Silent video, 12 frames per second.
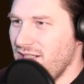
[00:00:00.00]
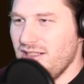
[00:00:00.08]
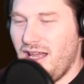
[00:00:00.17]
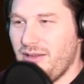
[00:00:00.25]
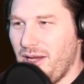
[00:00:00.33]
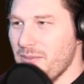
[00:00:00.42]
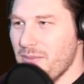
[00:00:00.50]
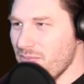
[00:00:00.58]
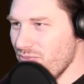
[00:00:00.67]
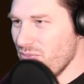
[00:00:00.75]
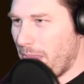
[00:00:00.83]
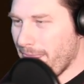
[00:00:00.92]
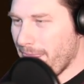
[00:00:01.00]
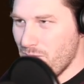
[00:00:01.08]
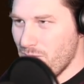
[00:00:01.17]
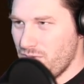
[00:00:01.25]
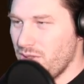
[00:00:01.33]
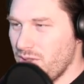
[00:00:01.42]
Anyway,
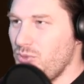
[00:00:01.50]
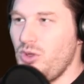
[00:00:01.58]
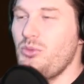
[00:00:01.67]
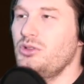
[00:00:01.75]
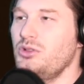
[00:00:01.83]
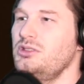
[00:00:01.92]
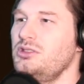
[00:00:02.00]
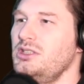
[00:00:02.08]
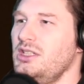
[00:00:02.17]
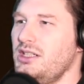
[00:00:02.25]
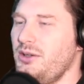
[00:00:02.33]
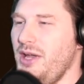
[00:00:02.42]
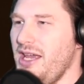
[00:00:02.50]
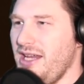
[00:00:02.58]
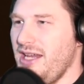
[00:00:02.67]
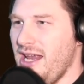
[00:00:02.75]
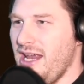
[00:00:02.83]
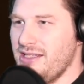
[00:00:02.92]
so we will go ahead
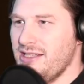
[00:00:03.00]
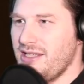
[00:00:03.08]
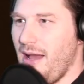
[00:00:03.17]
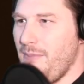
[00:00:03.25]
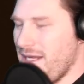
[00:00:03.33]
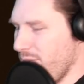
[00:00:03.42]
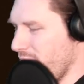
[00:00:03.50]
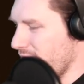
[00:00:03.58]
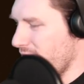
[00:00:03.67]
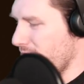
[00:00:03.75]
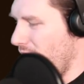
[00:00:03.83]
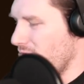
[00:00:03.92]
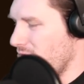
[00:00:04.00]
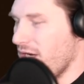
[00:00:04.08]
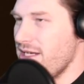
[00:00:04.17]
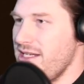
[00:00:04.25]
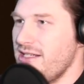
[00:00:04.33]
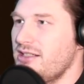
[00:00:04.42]
and stop messing with this mod right
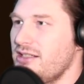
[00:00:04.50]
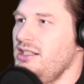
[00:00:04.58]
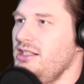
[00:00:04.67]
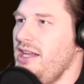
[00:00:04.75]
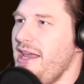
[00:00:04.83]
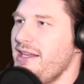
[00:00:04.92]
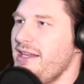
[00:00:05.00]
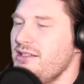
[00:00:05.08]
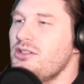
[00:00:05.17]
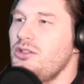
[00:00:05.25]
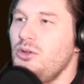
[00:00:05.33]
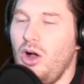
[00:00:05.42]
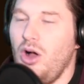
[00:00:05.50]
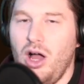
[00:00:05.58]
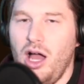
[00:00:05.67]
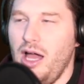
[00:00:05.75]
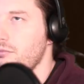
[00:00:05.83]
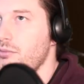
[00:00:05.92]
here and go on.